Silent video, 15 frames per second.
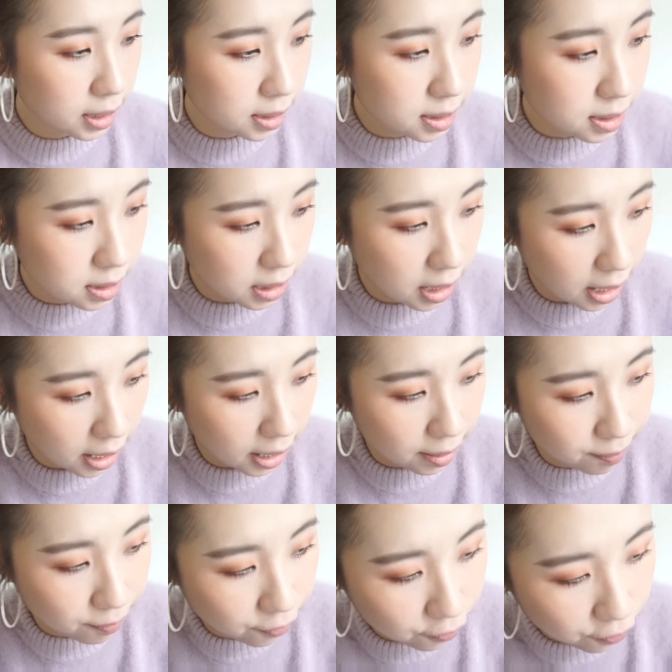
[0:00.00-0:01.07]
it's
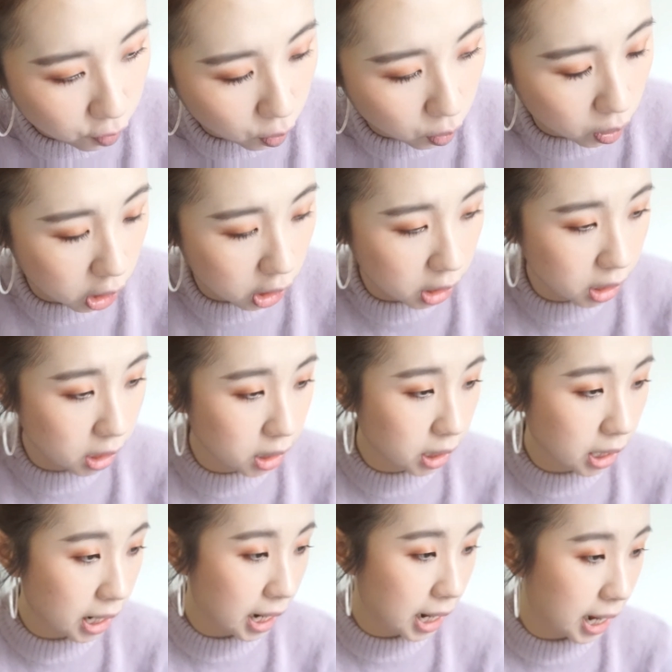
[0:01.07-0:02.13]
time for
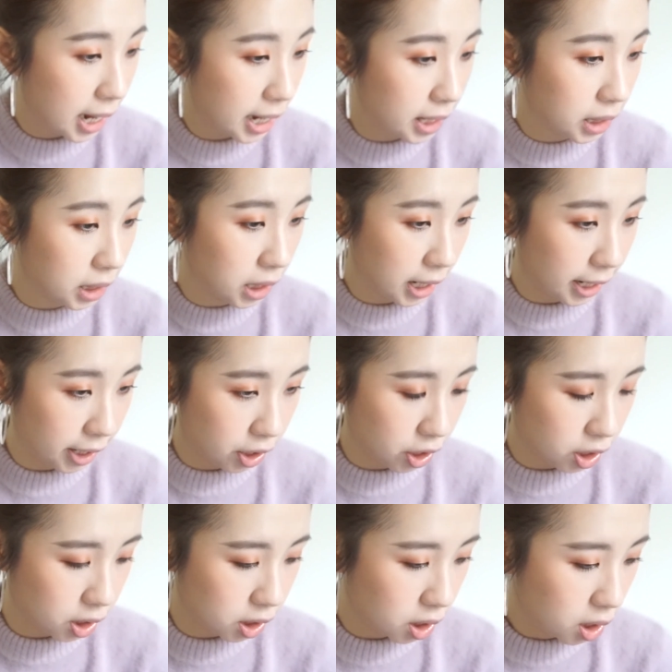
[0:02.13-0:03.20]

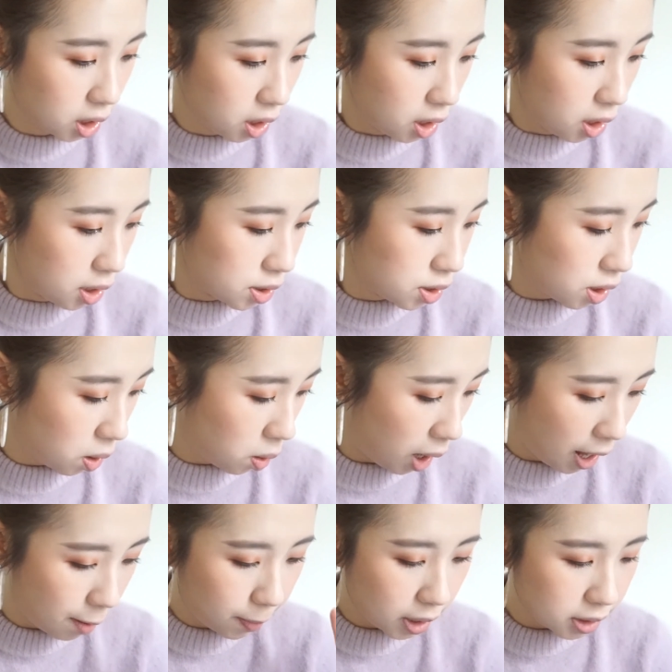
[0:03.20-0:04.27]
highlighter. So
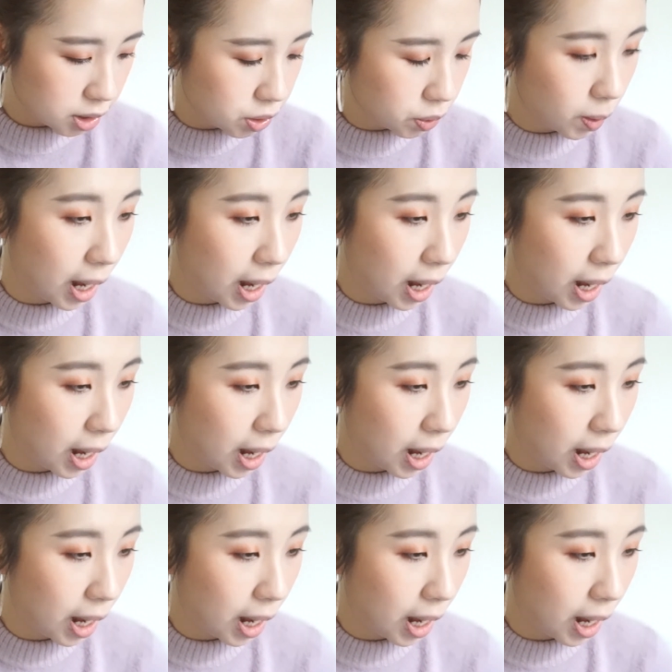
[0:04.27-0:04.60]
I bought 2